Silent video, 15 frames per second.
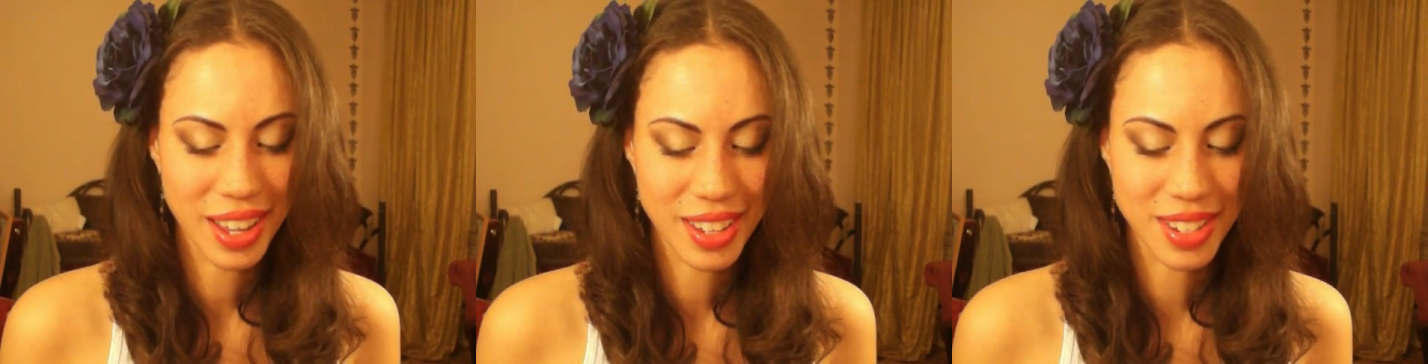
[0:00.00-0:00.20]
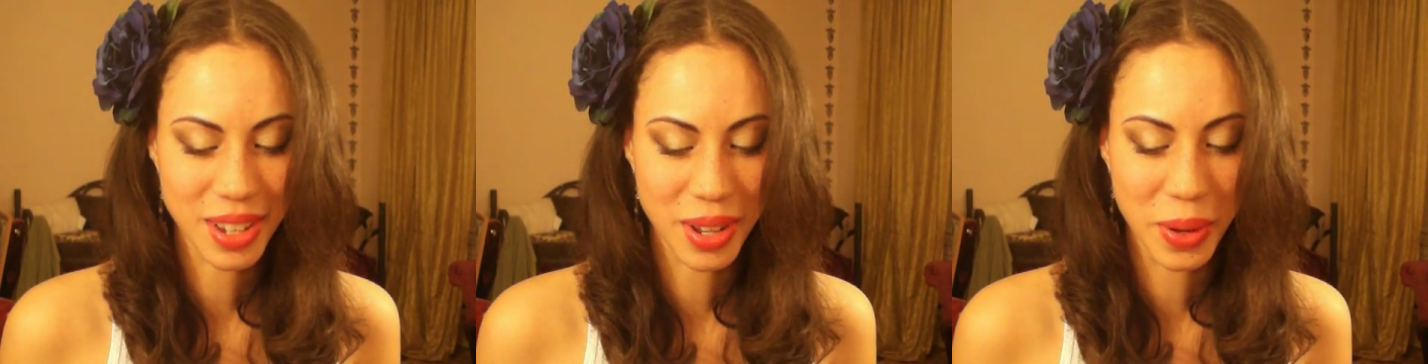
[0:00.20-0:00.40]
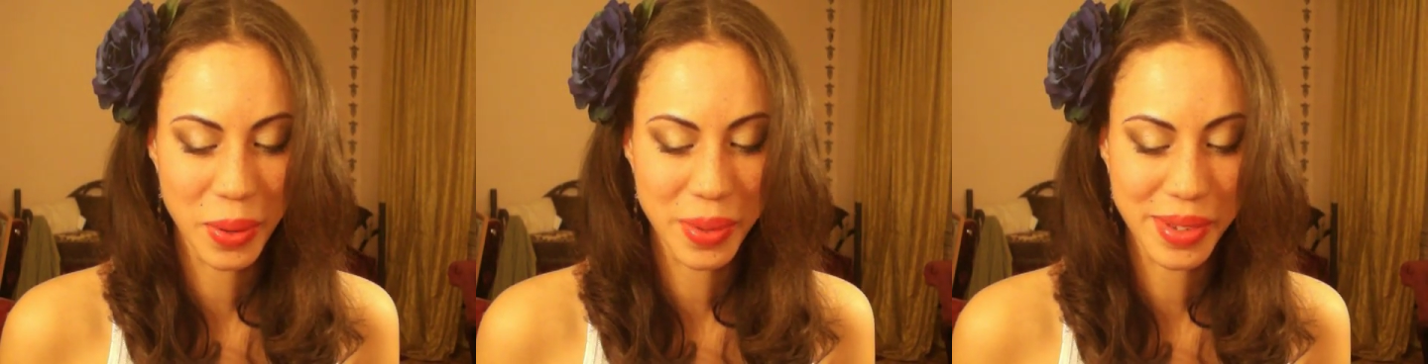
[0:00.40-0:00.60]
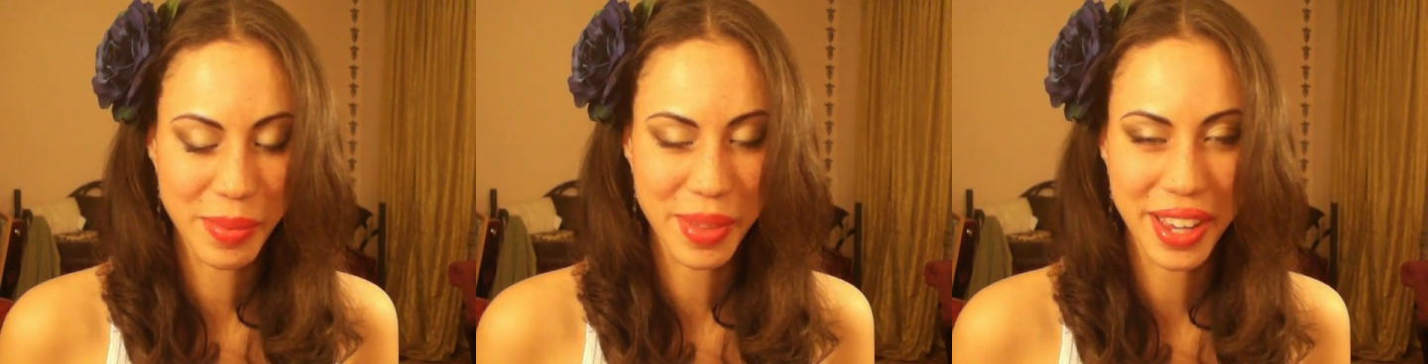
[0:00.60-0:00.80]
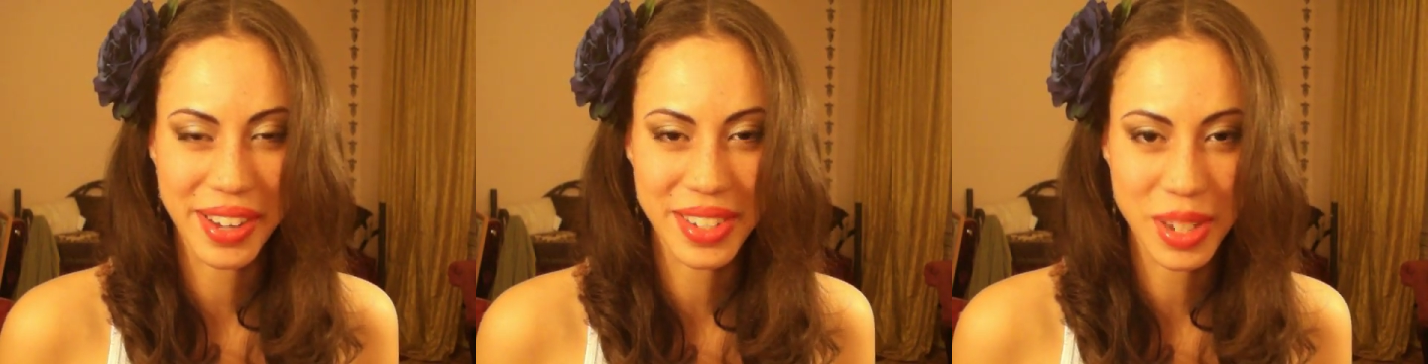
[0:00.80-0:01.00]
So
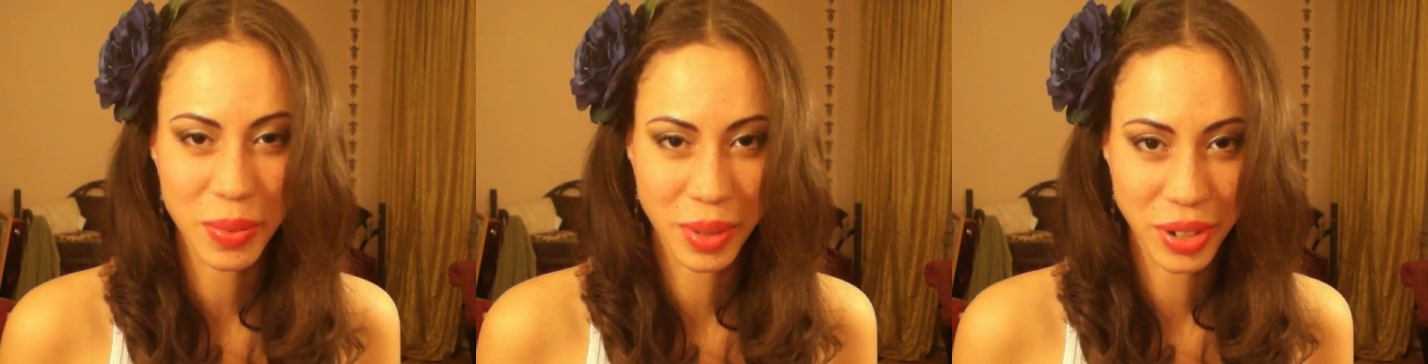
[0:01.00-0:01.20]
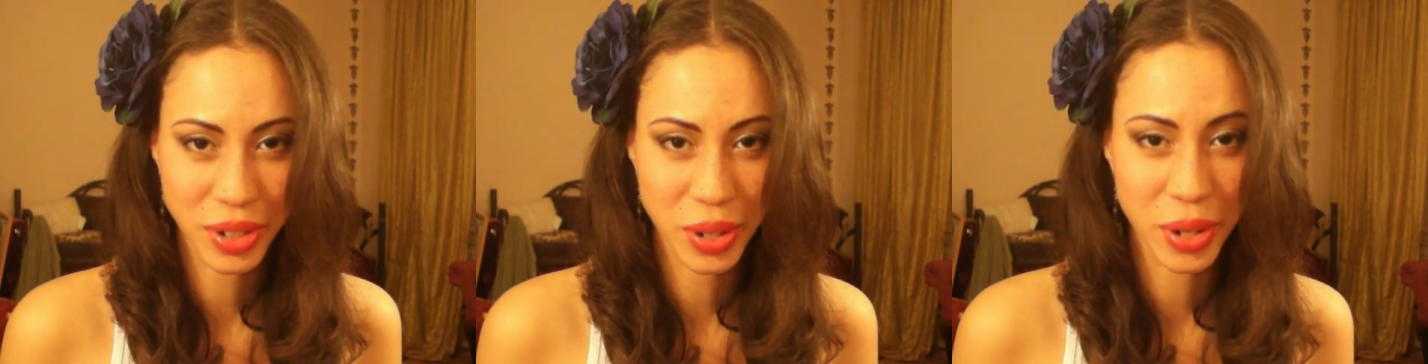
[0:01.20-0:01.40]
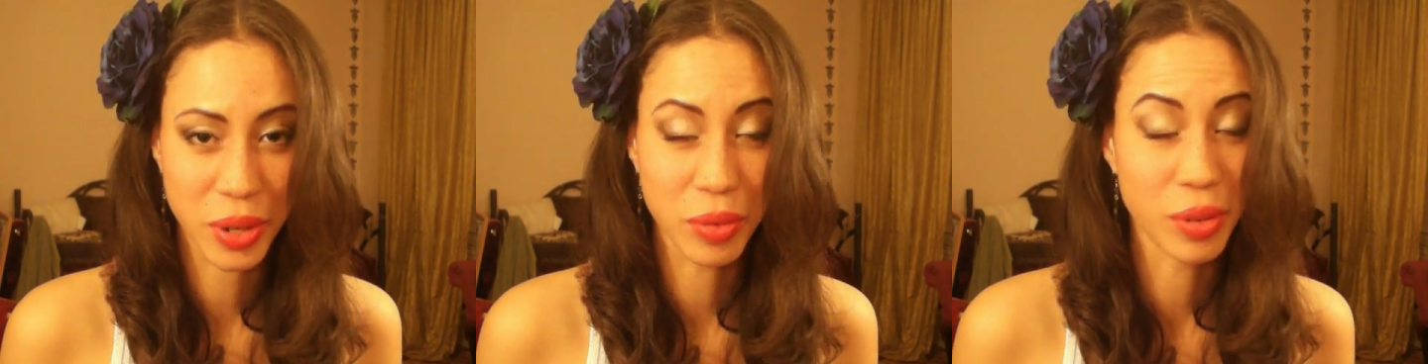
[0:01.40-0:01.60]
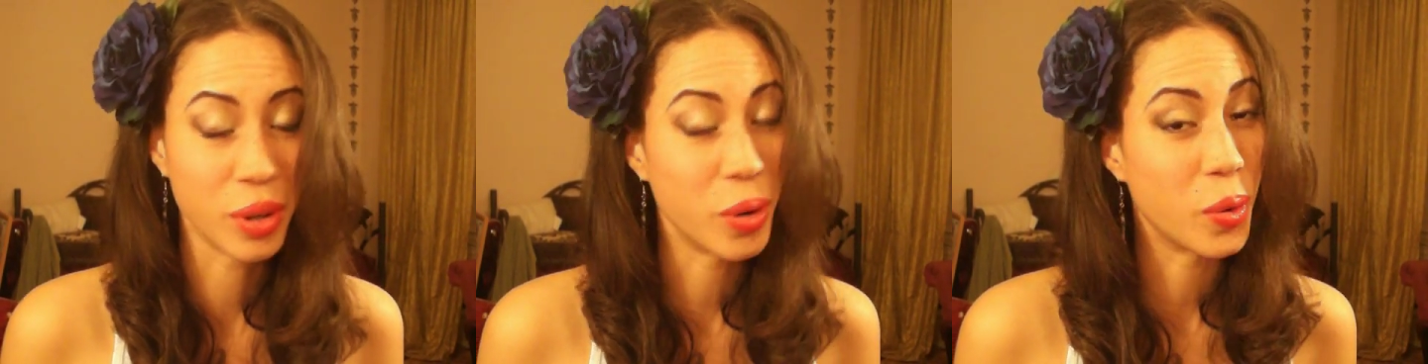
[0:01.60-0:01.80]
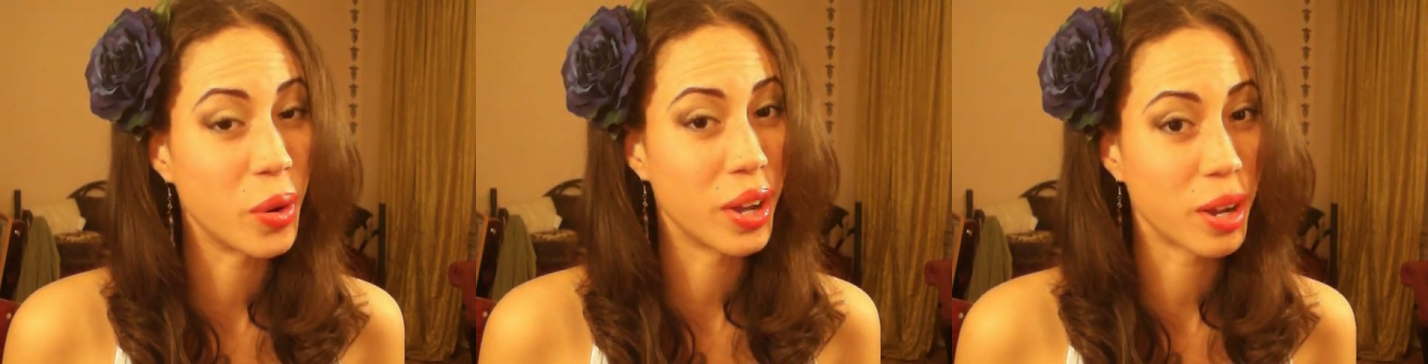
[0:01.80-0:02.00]
something else I want to show you
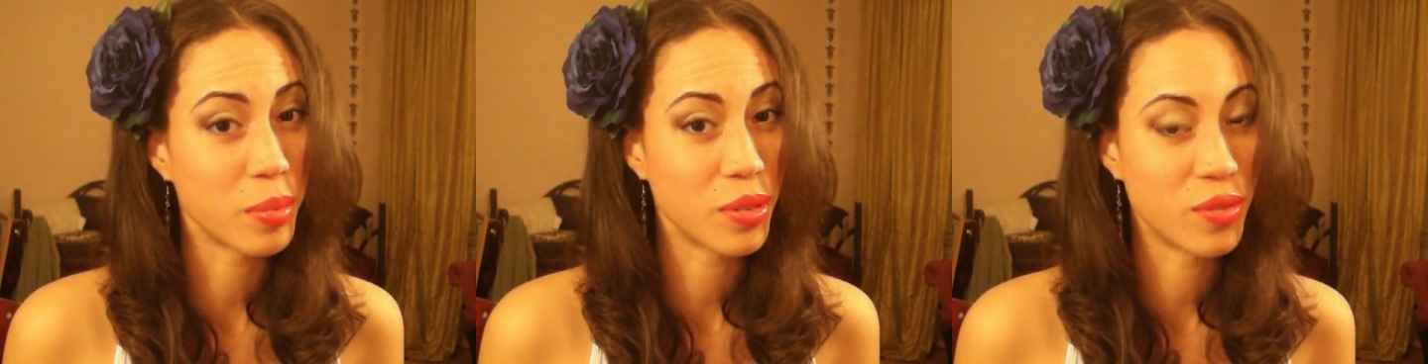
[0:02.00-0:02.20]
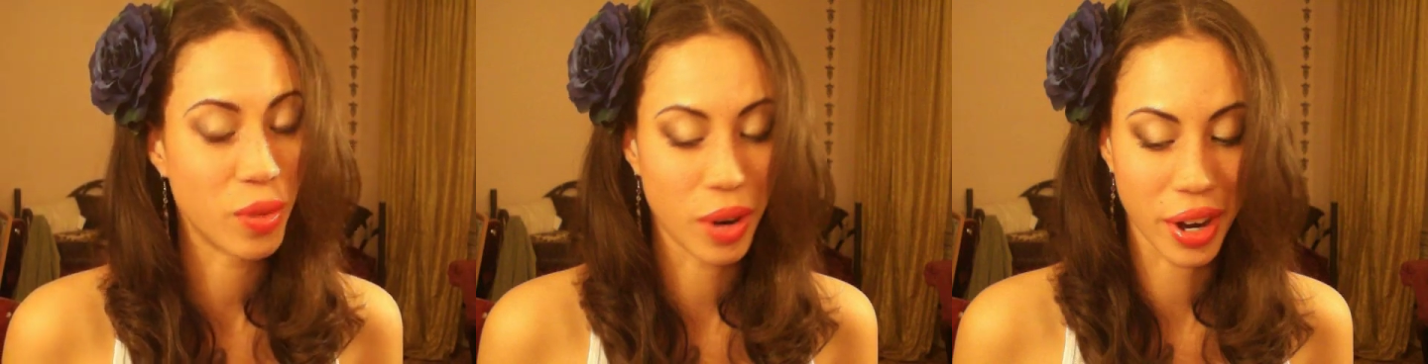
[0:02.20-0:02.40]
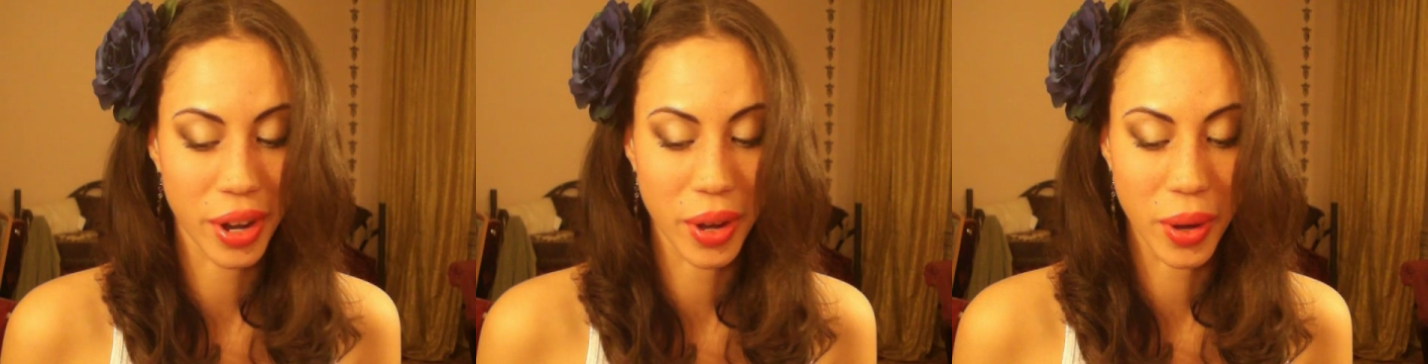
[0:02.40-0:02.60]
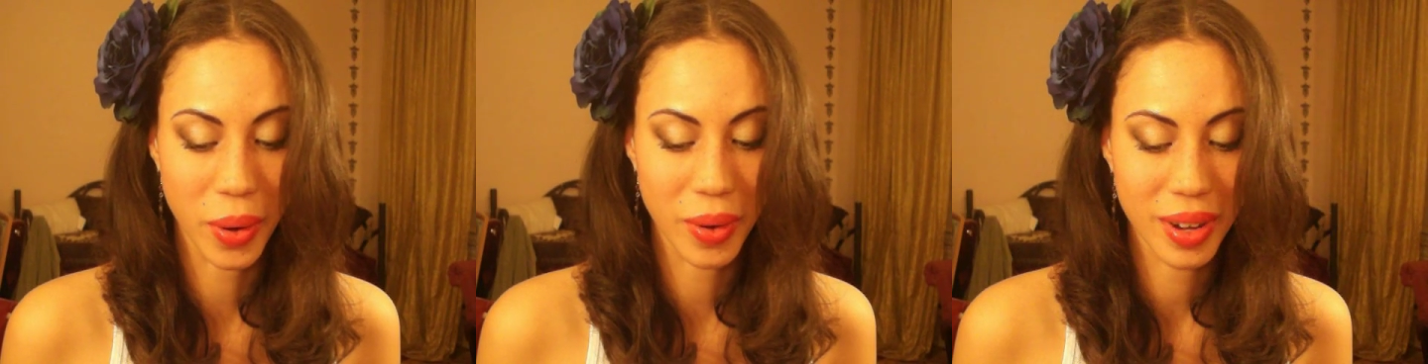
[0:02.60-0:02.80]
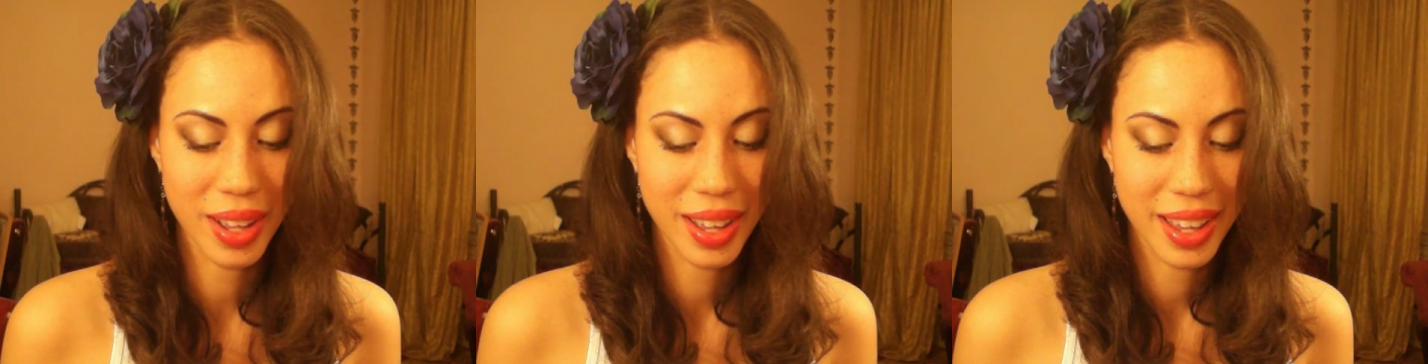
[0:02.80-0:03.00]
real quick before I
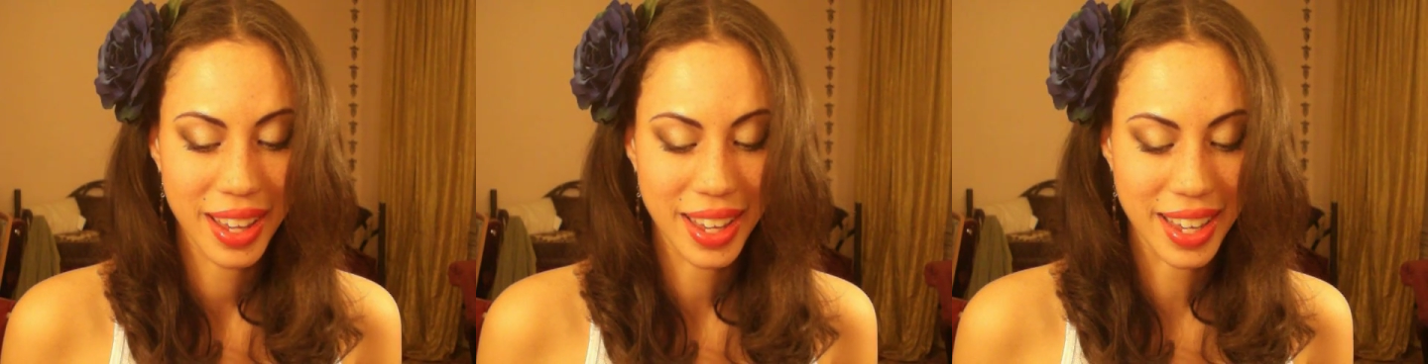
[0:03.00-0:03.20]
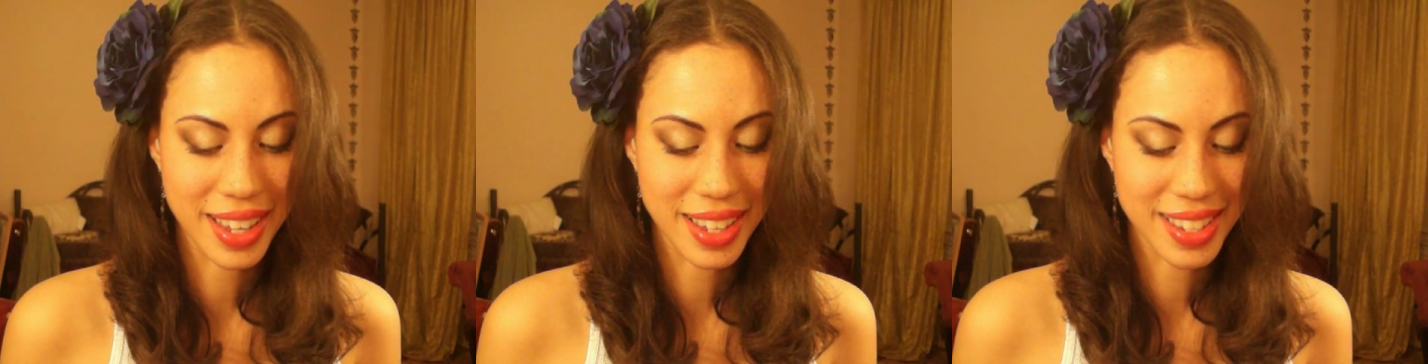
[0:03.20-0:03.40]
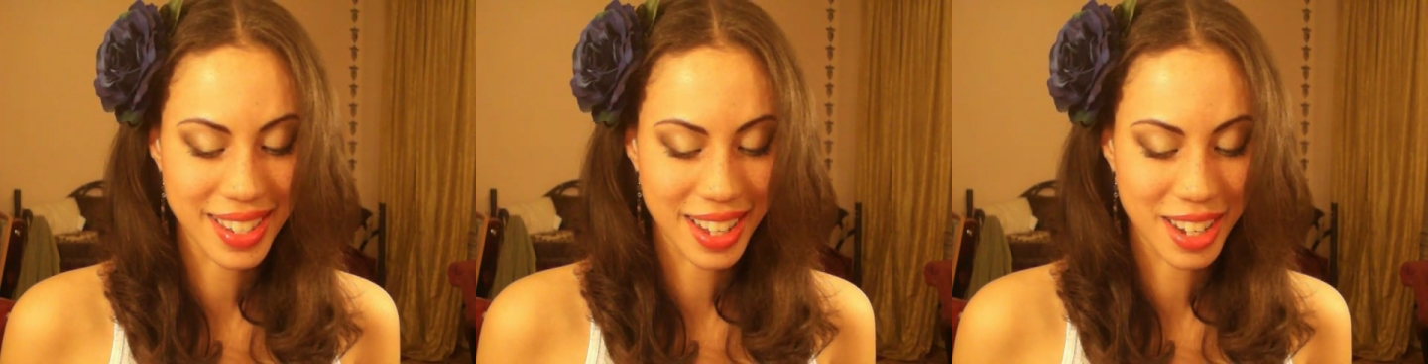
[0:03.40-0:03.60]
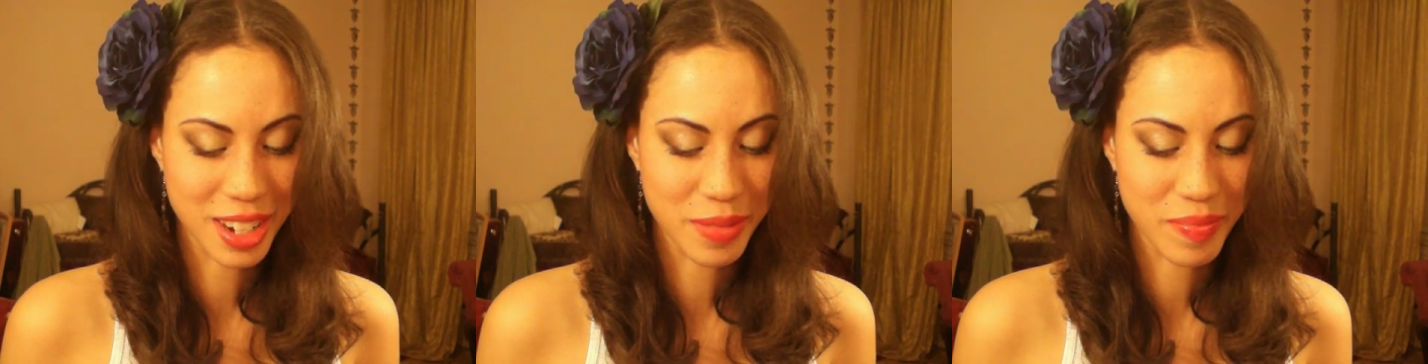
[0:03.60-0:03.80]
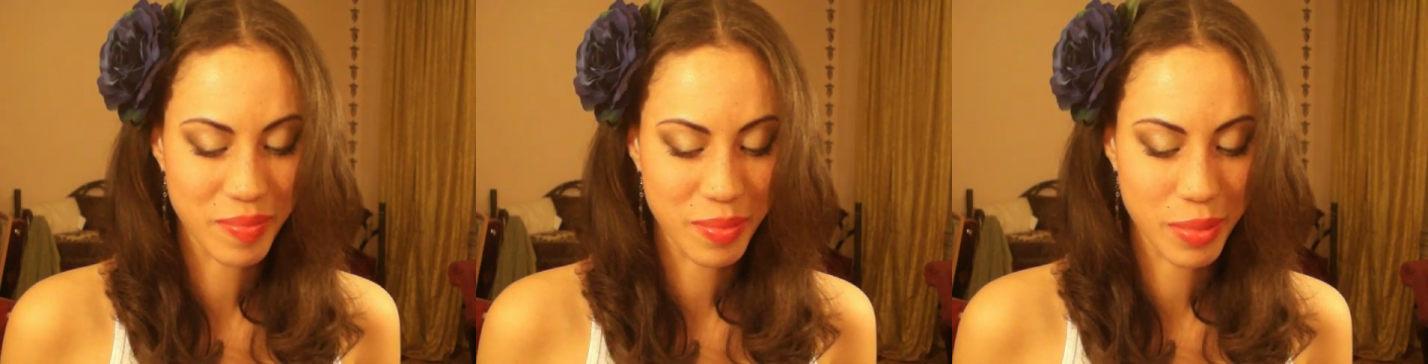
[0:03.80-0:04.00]
go is
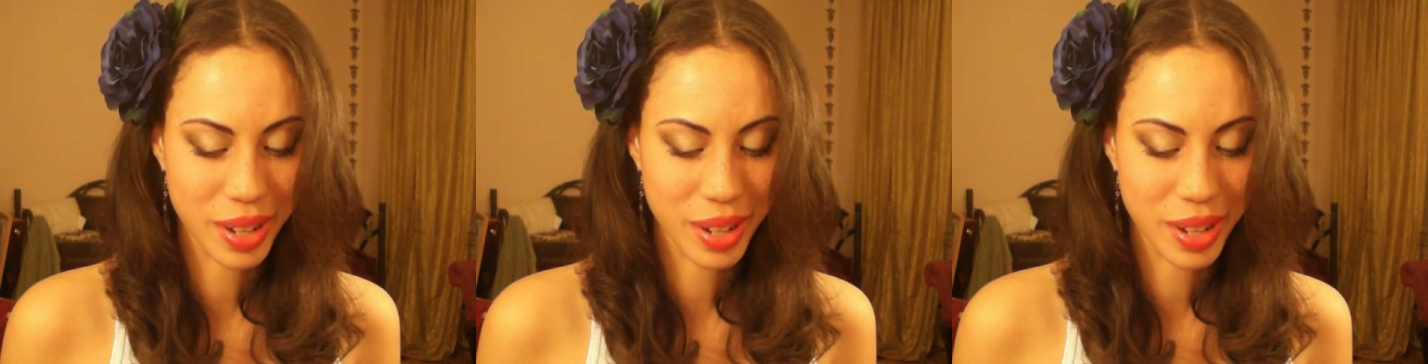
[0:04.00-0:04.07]
um,